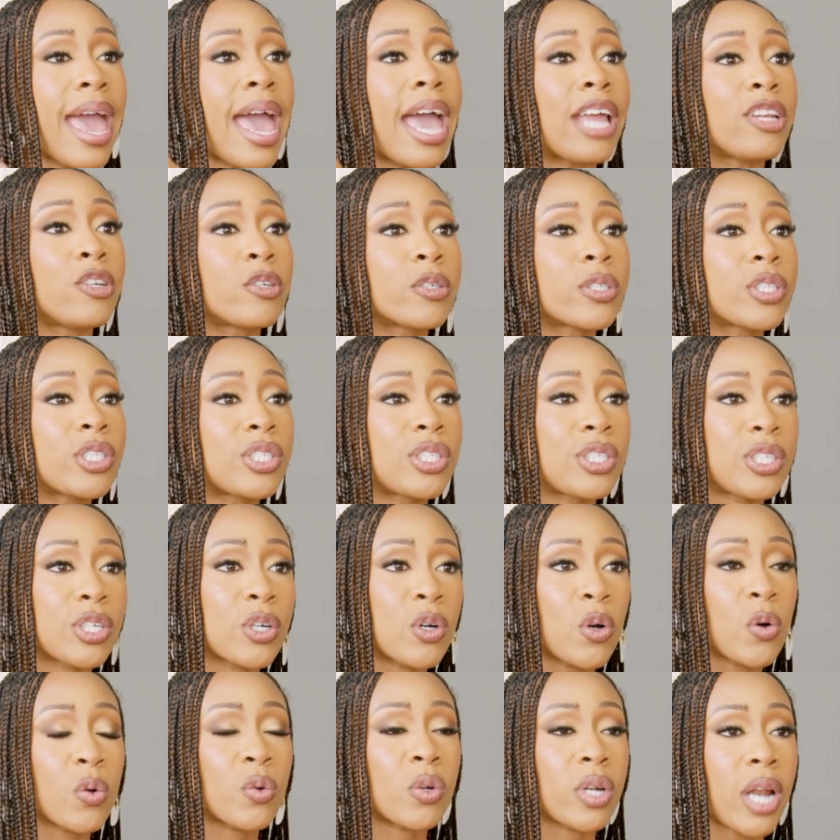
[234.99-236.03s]
and you're
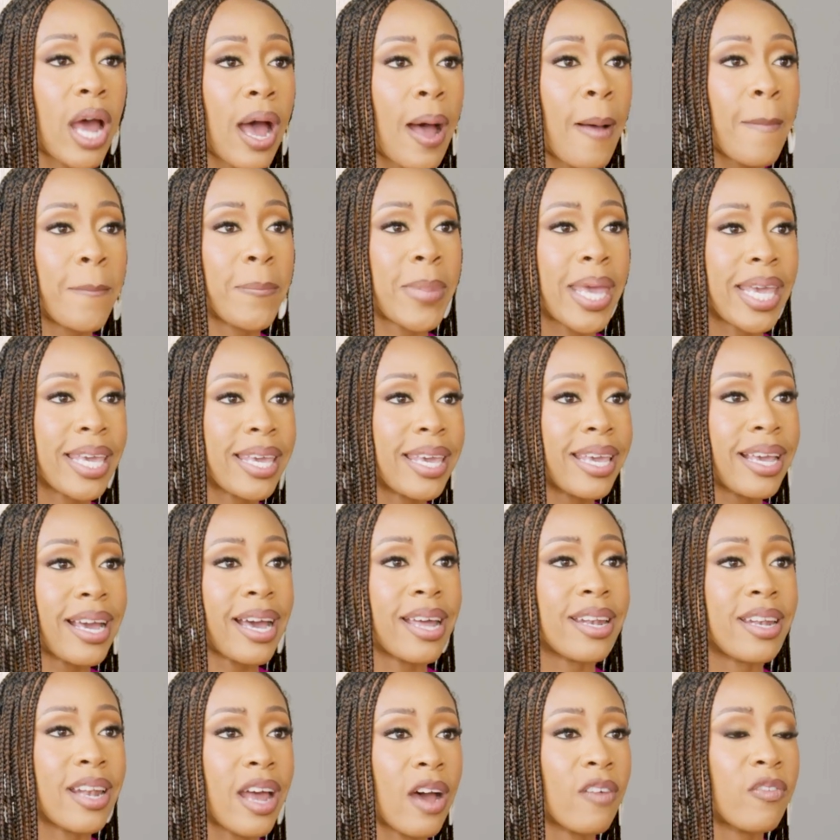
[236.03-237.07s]
still not making
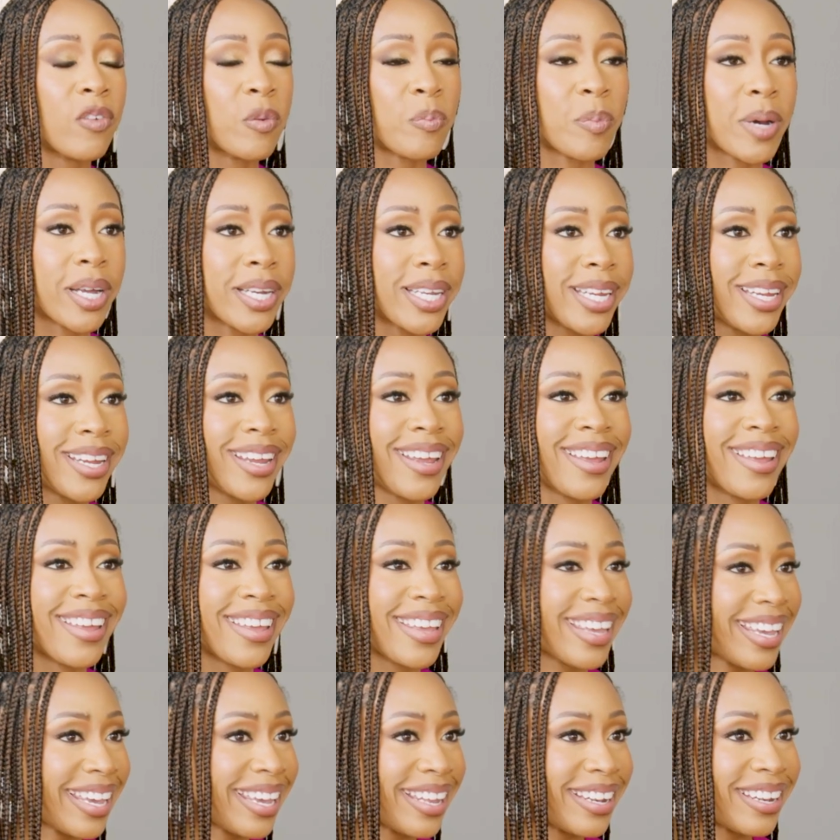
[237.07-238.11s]
enough money
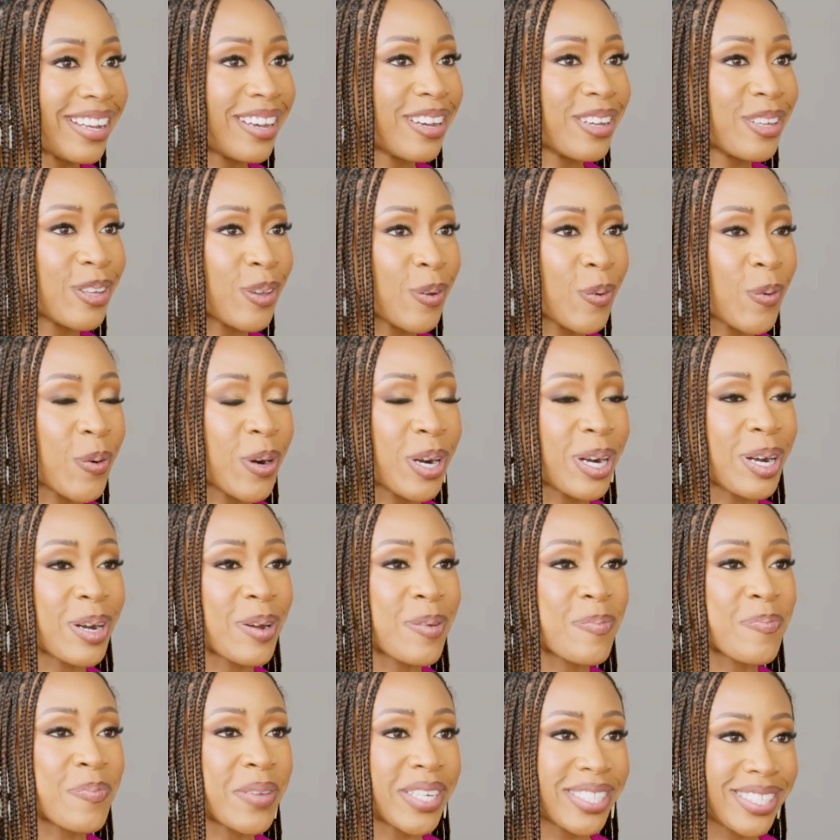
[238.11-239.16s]
in
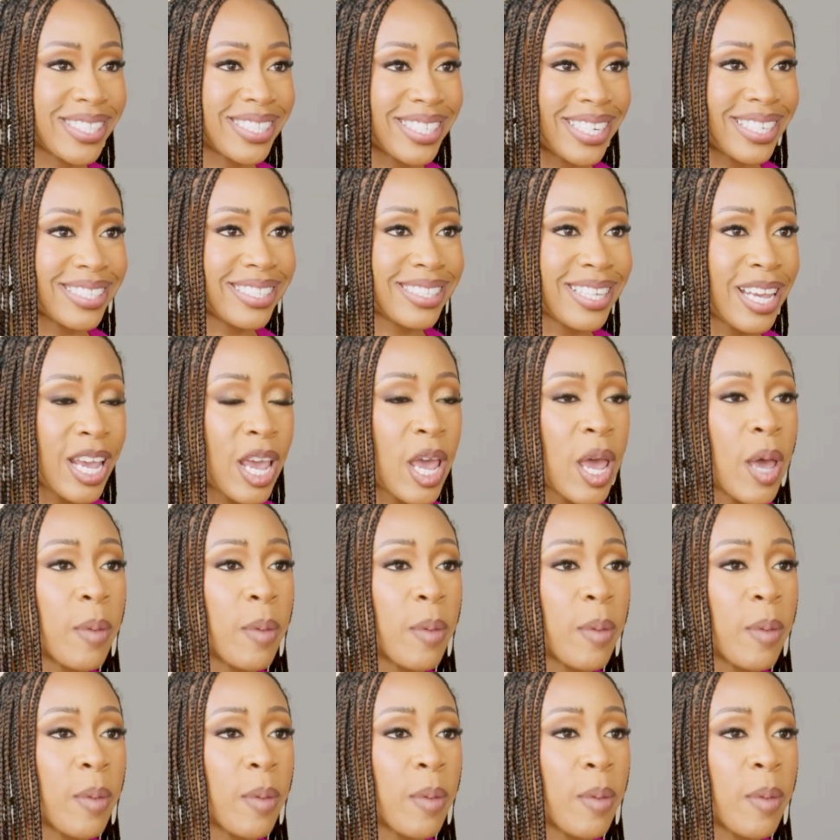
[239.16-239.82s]
your business.